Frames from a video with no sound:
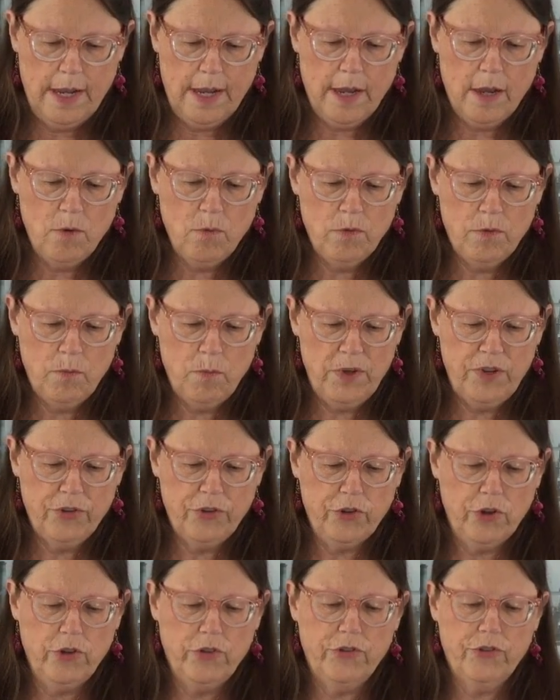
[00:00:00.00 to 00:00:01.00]
when we
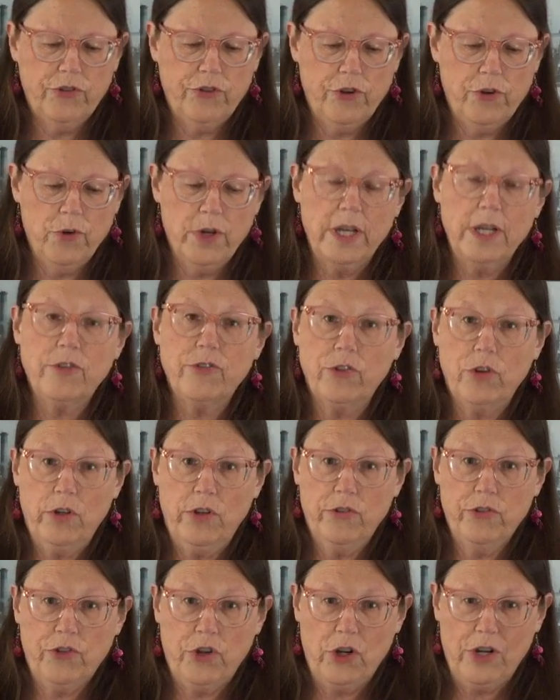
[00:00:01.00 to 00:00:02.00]
start stirring, it's going to
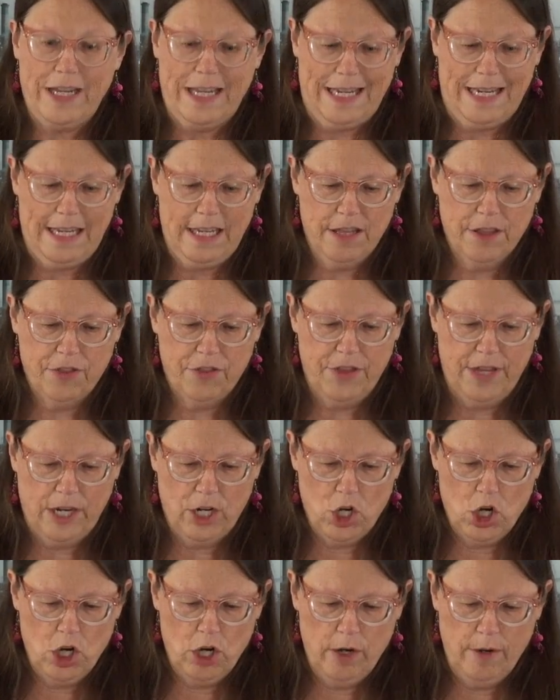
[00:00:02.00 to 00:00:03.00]
start getting
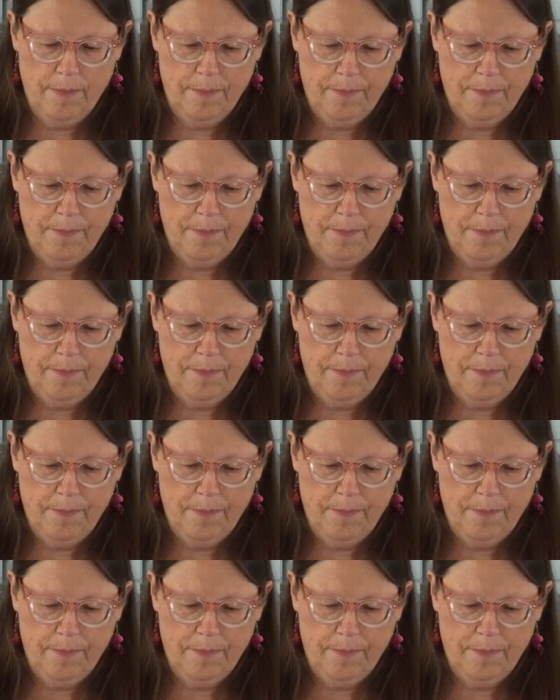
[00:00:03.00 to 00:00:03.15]
thicker.